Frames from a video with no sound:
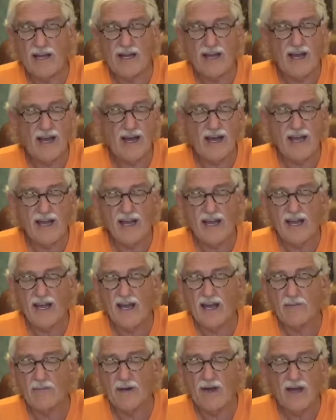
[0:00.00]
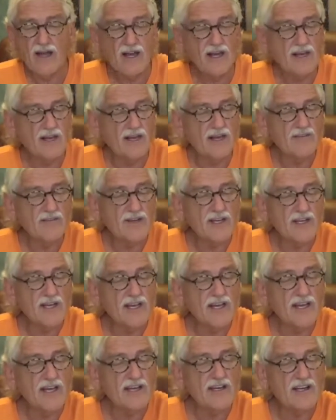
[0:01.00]
and I am living
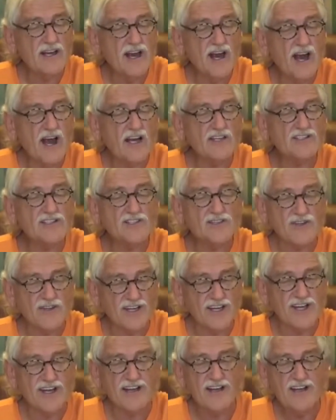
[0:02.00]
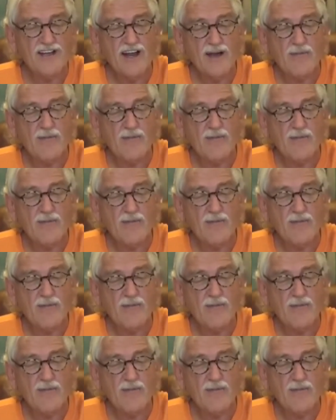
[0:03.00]
in Austria